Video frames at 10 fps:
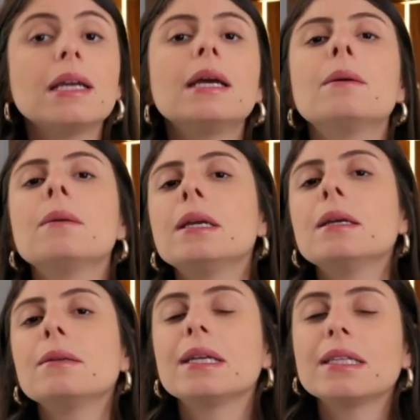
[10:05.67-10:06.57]
Even
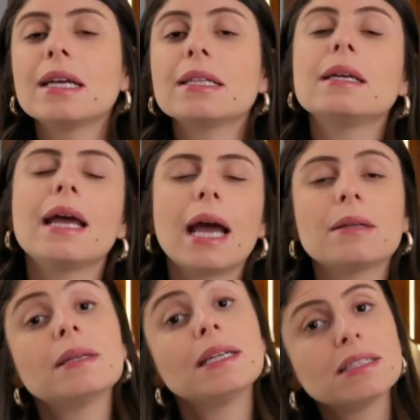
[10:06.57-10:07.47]
if he doesn't
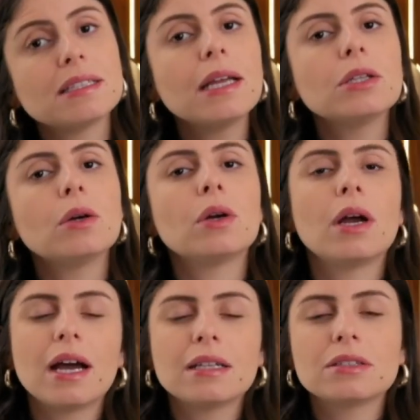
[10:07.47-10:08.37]
have this dental
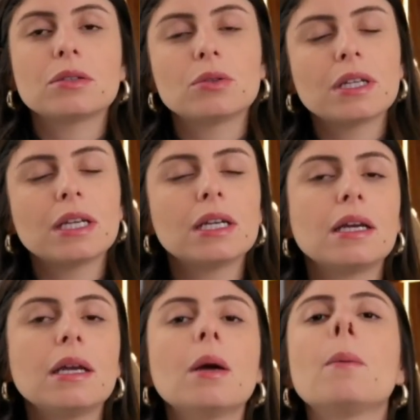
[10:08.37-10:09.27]
CROSP
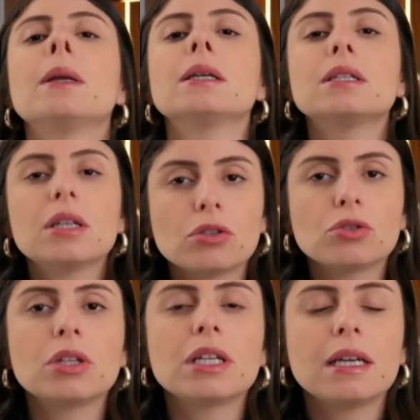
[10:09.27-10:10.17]
3, we still
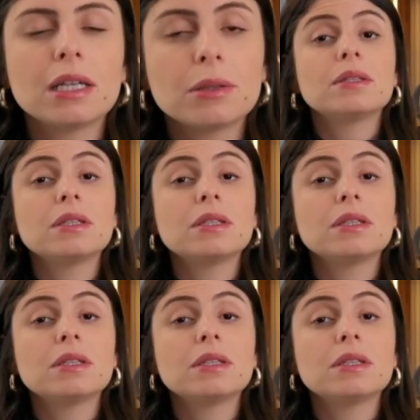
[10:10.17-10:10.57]
treat him.